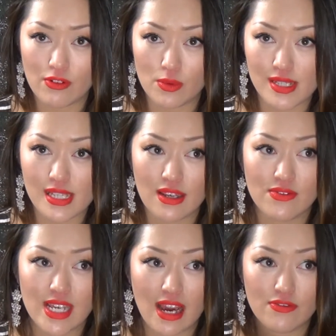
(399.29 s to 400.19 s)
ever
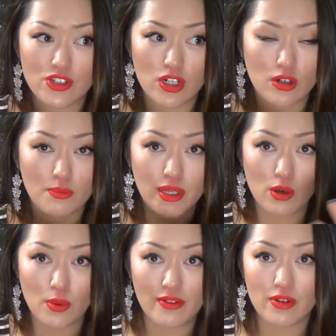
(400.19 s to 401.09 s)
received after being
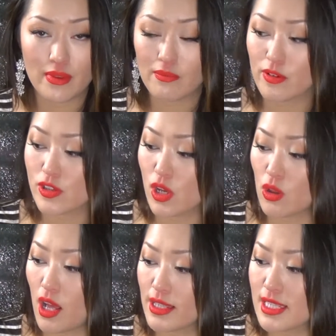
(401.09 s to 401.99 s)
away from them for so long.